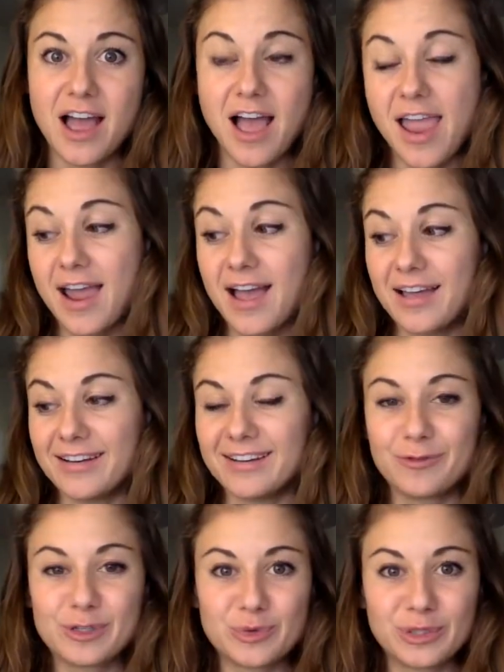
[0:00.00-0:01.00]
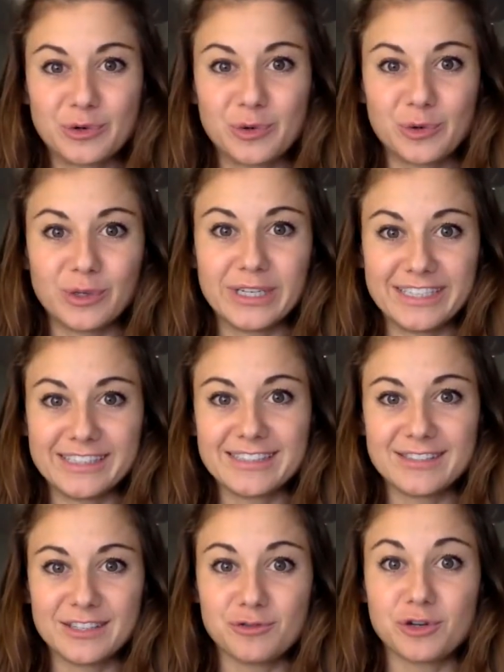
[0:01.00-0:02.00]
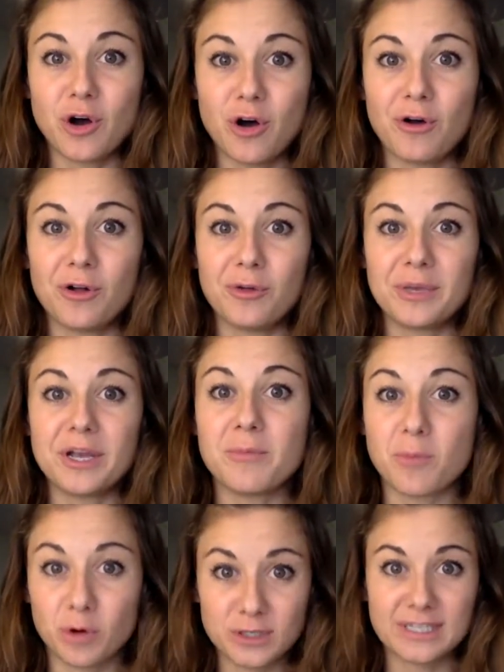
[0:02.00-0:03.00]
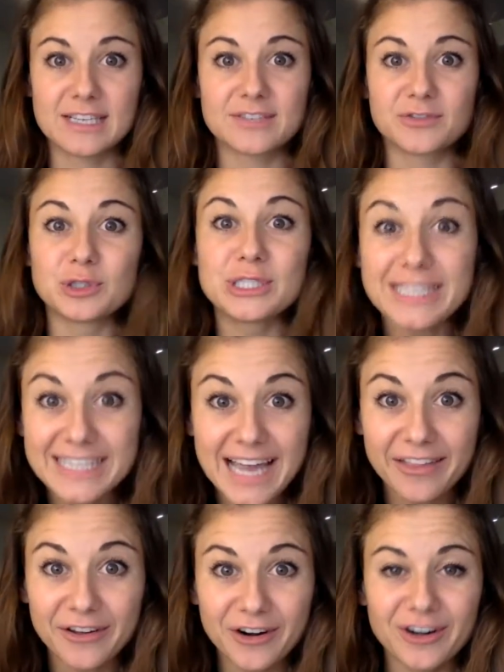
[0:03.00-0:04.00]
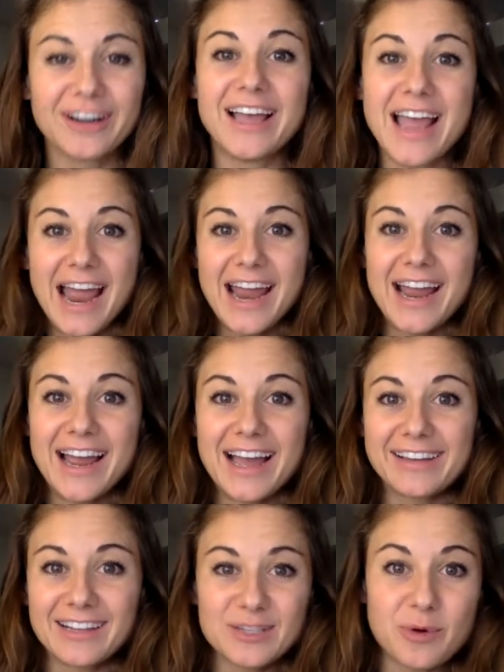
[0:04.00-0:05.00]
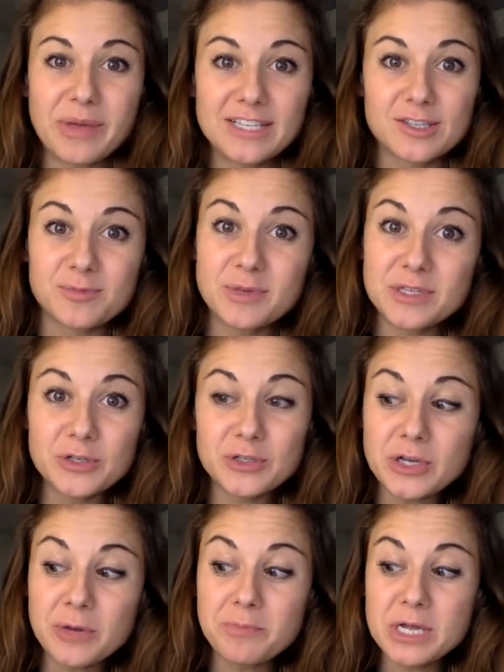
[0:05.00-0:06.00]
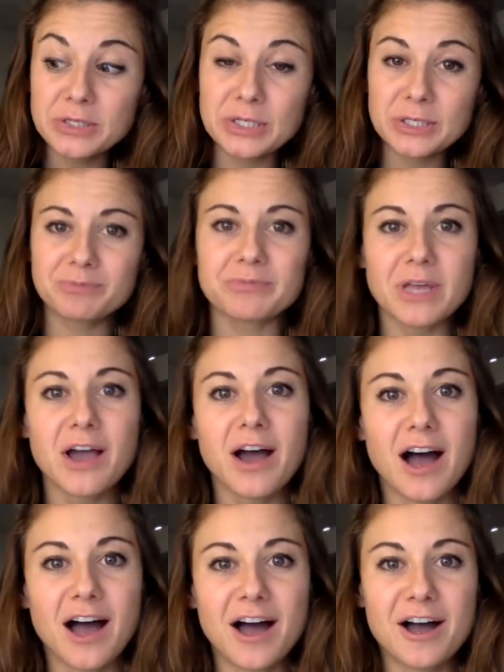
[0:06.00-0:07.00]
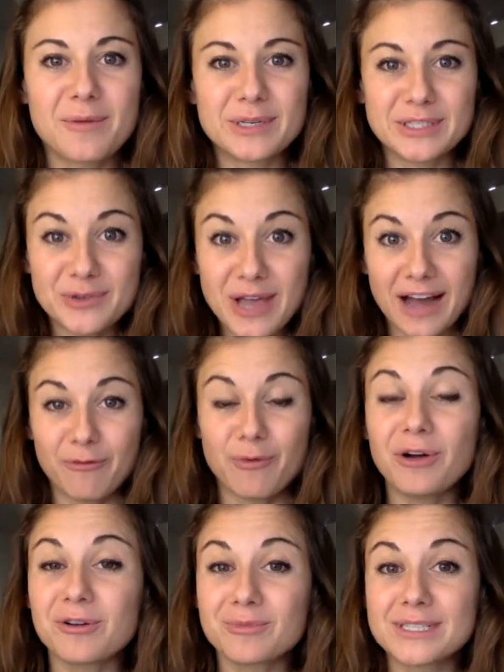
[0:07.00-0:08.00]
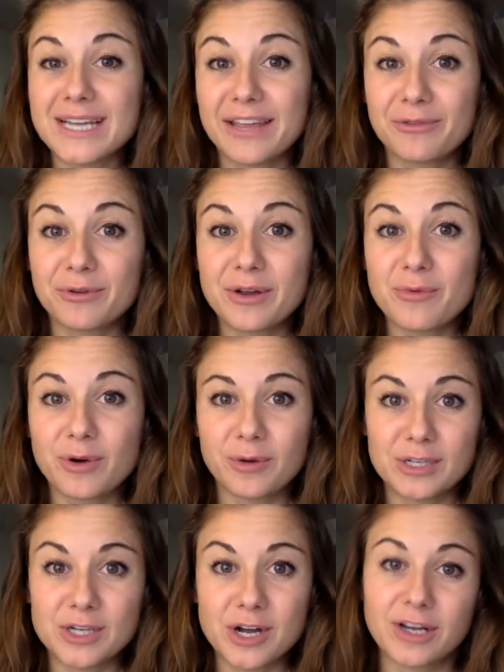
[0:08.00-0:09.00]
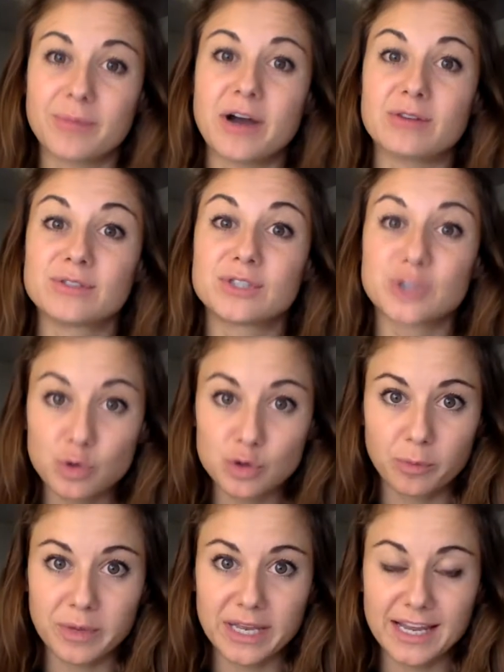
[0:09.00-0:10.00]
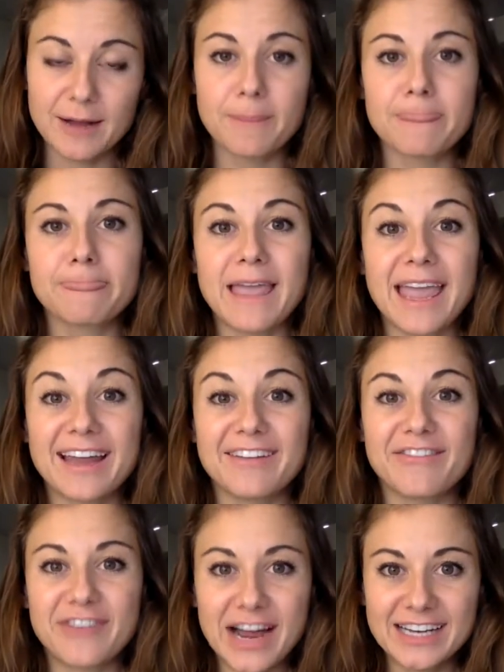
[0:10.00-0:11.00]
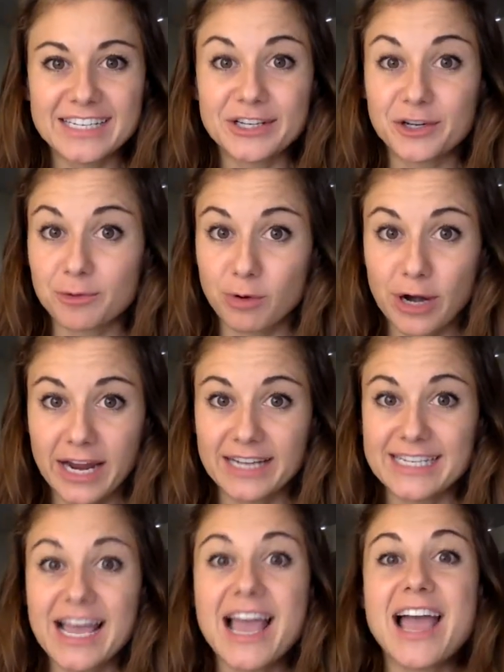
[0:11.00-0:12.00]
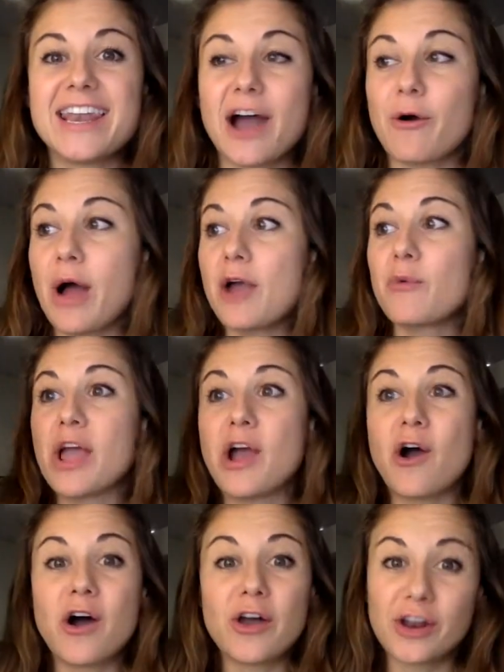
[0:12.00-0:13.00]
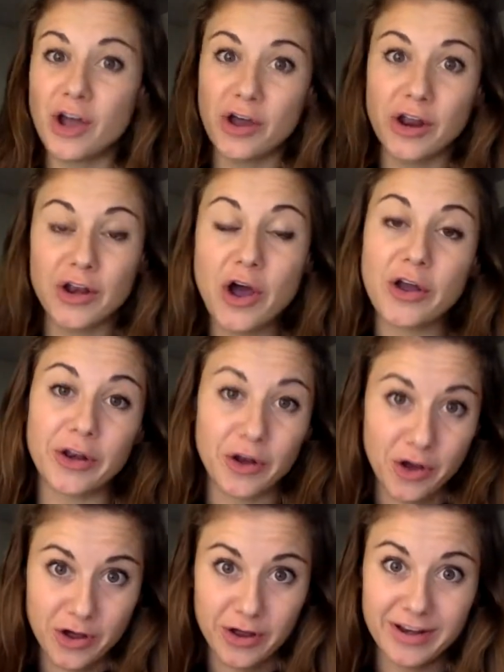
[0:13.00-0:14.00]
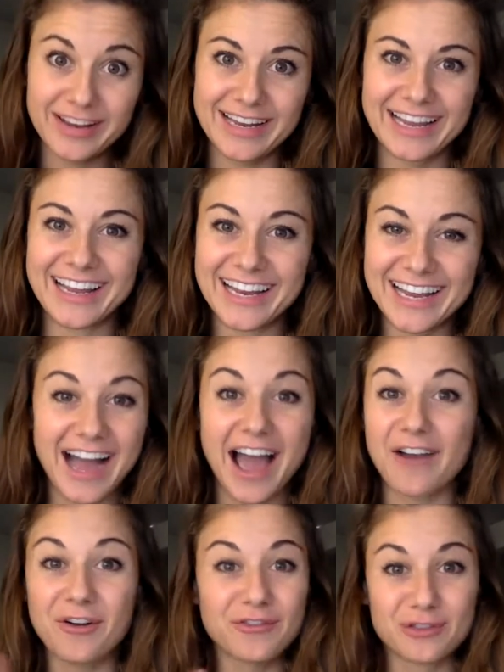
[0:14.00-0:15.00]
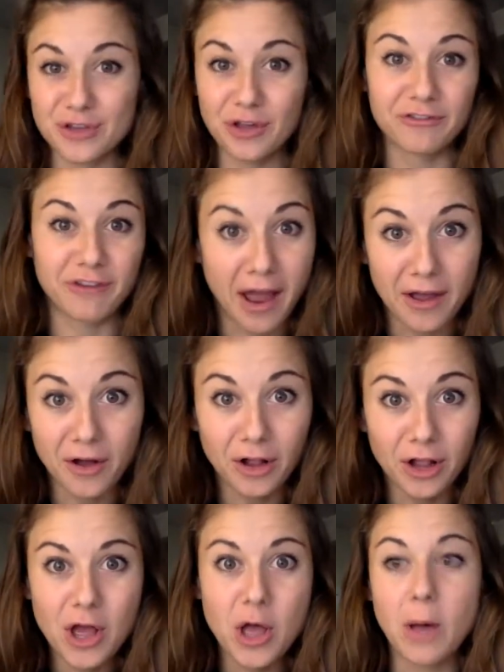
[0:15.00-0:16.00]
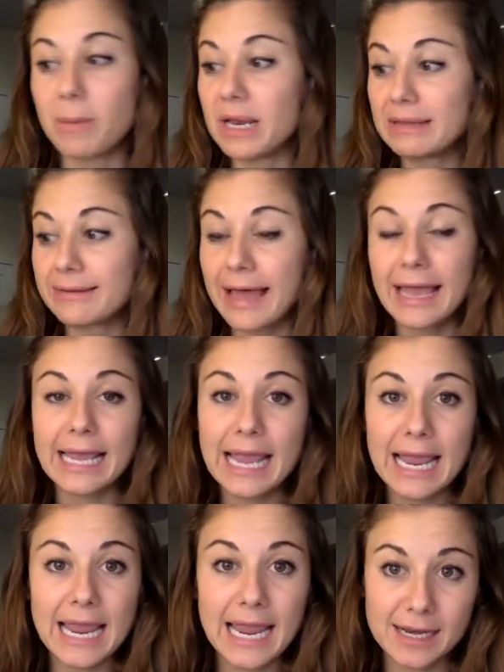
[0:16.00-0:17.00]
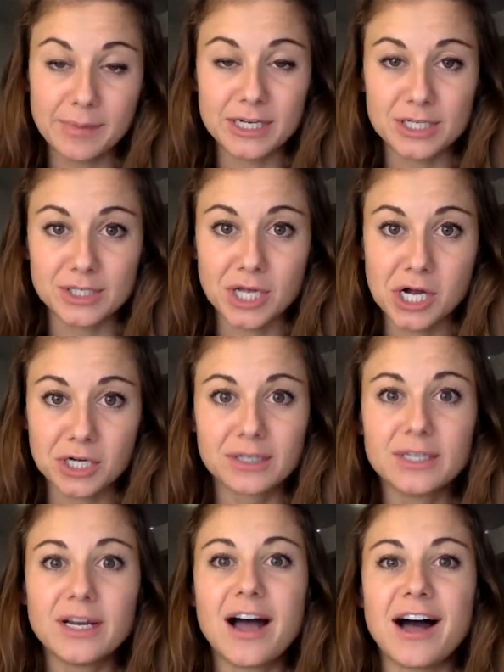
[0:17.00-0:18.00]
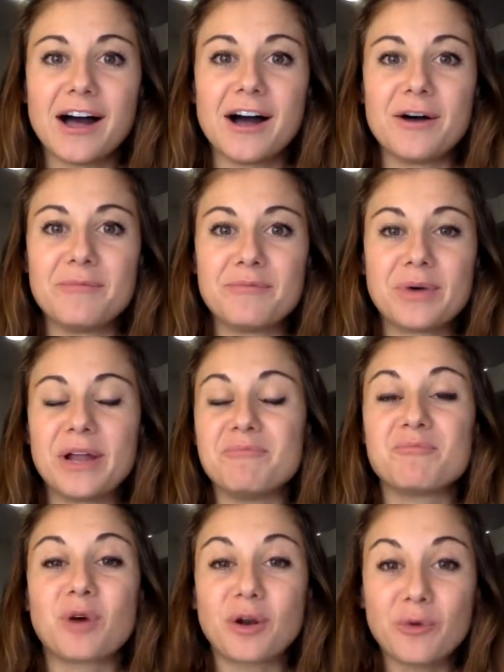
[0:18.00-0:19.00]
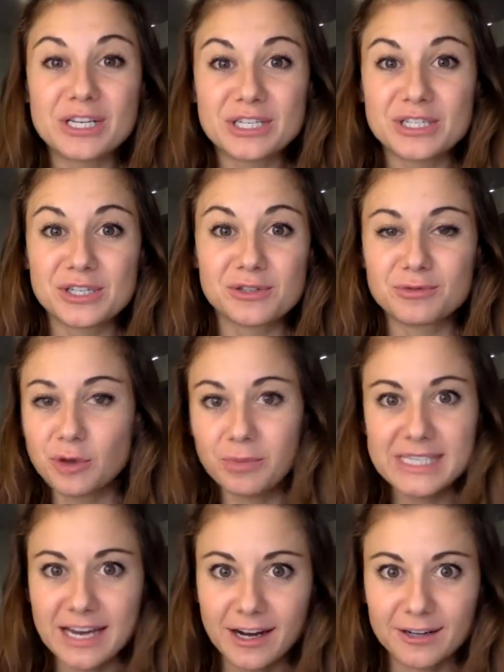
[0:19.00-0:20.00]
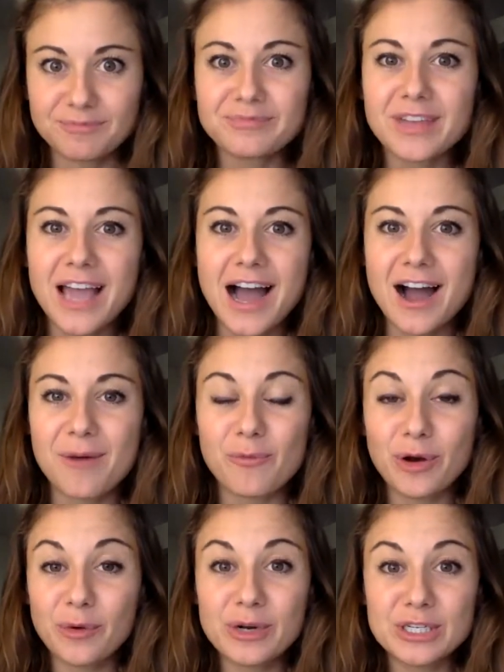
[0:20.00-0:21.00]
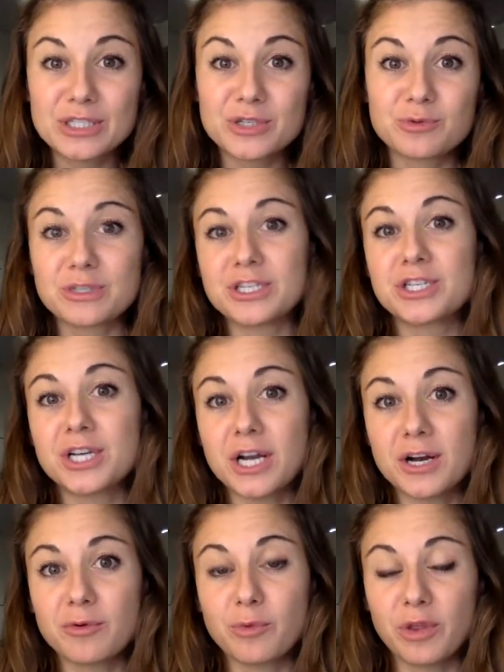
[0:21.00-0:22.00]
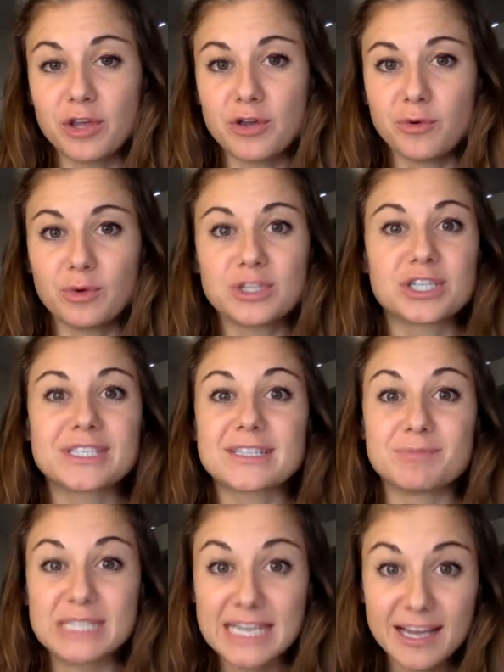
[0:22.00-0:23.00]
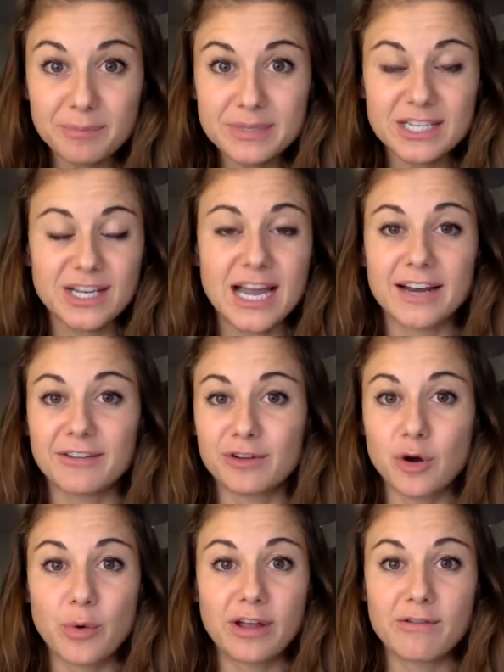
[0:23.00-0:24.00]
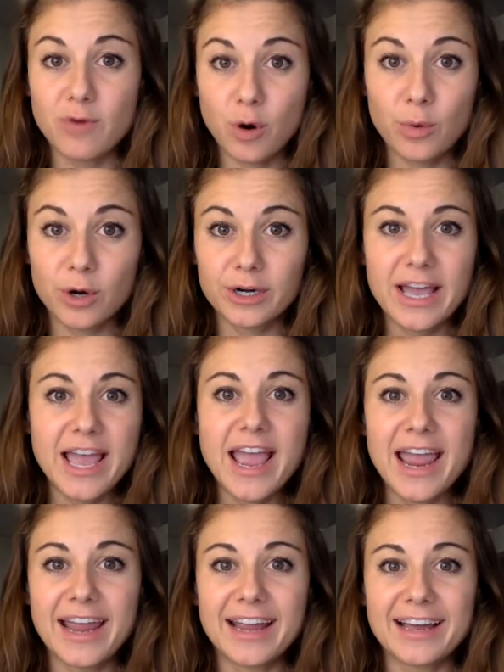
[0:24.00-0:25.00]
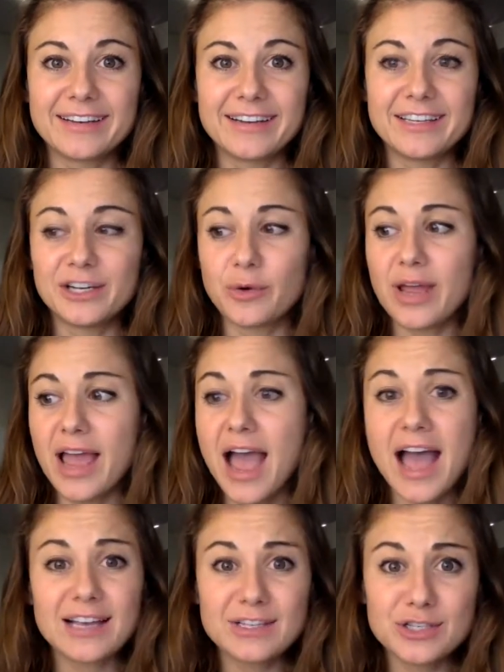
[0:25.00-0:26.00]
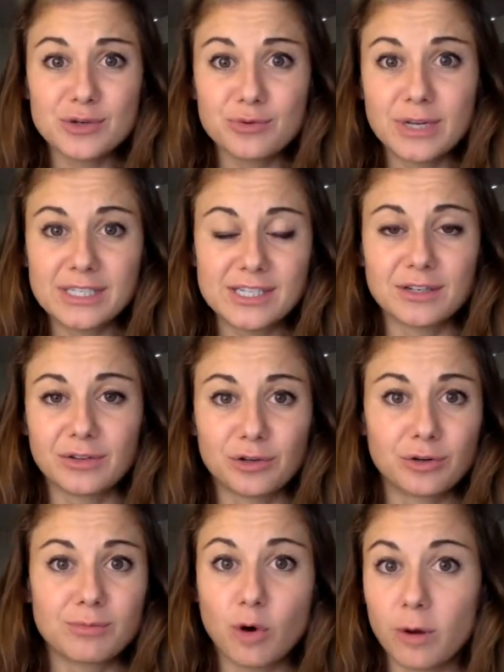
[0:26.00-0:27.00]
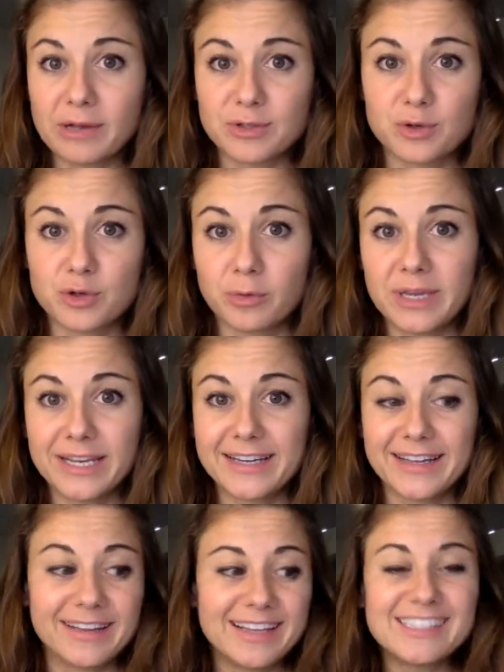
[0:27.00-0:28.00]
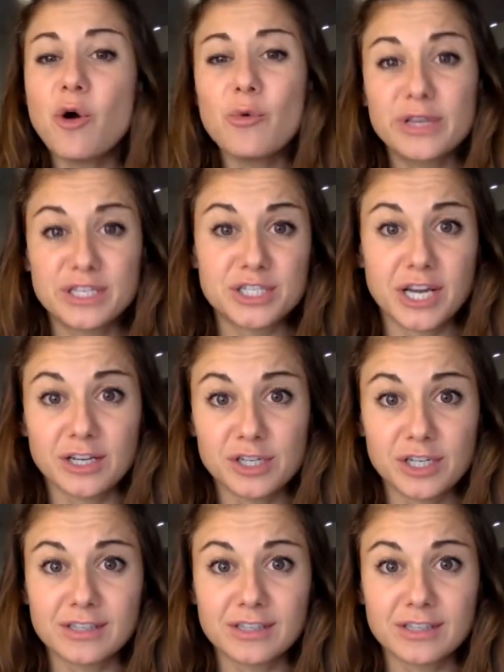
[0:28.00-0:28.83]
And what's really cool is you can all become more successful together, and that's what makes this business amazing. So yeah, welcome to day 3. We're going to be talking about social media and finding your brand. Now, I went on and on and on and on. I don't know if you saw the file, but it's like 80 pages long. But what I wanted to do, don't be scared. What I wanted to do was share with you just some tips kind of going forward. And, you know, as you get to learn more about social media, it's always changing.